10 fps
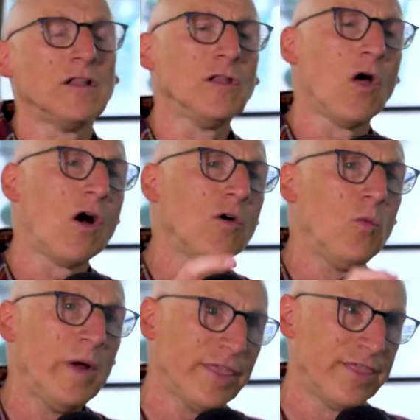
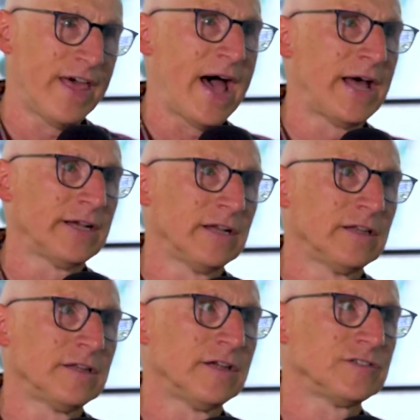along with that,
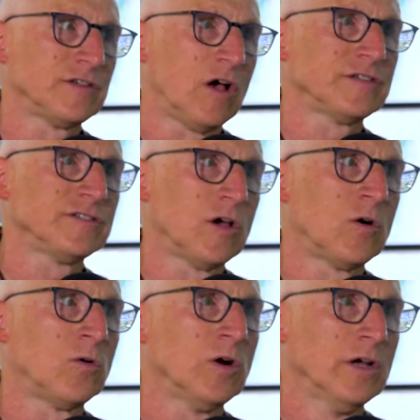there's
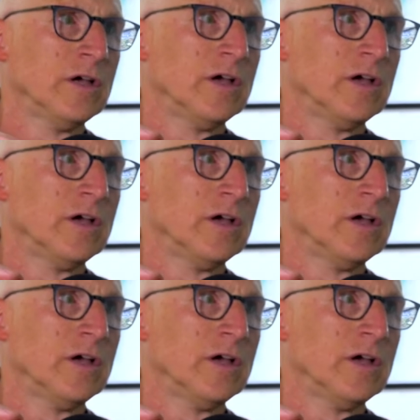also